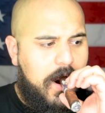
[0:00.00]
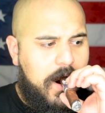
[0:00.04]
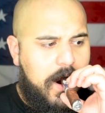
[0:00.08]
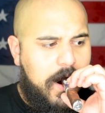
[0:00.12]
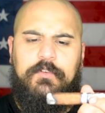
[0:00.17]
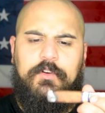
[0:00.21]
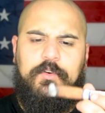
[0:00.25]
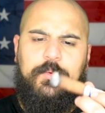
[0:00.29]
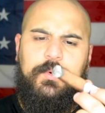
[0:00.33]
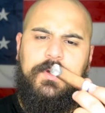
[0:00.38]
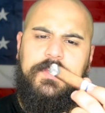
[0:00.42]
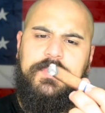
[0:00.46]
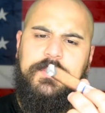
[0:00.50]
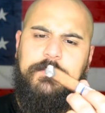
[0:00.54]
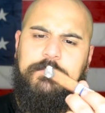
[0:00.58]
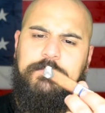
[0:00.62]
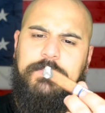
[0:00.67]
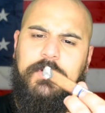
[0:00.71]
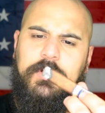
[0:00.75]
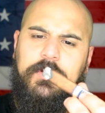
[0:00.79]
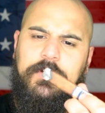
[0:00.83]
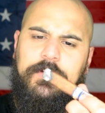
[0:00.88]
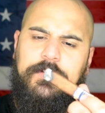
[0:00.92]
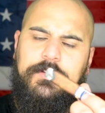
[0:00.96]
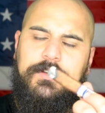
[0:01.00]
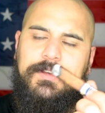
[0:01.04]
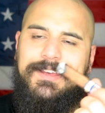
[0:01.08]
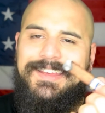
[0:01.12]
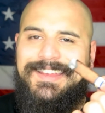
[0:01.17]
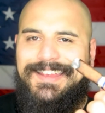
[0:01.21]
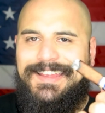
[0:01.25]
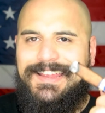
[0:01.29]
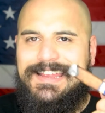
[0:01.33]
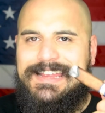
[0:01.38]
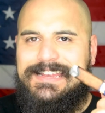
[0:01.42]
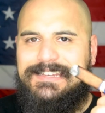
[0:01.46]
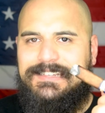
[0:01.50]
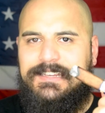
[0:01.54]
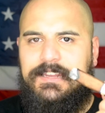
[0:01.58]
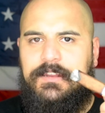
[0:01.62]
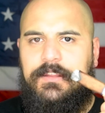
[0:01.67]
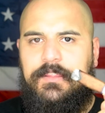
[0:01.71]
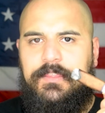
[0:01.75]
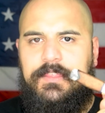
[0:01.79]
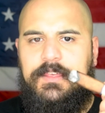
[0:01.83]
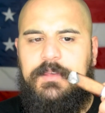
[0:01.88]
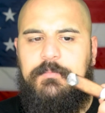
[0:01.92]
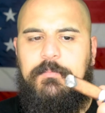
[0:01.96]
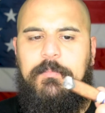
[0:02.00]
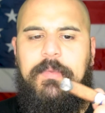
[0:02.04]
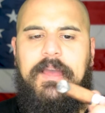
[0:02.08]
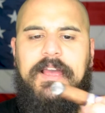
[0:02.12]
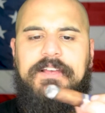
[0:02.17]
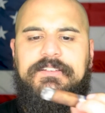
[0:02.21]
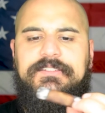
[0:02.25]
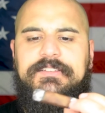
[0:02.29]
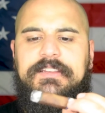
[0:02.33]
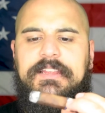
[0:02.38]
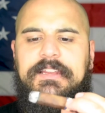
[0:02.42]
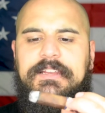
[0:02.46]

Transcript: Real quick, the burn isn't the best.